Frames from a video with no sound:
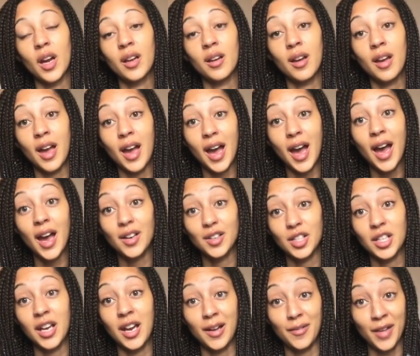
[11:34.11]
And I
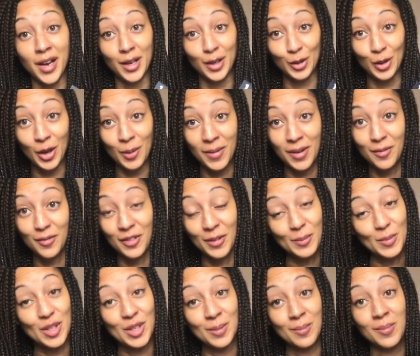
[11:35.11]
actually have had a comment
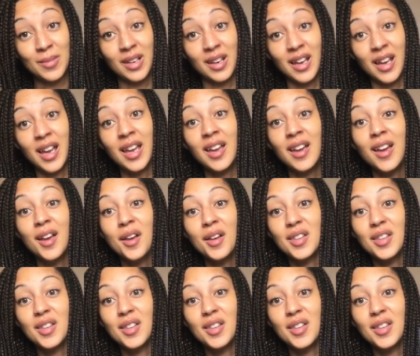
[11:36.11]
from somebody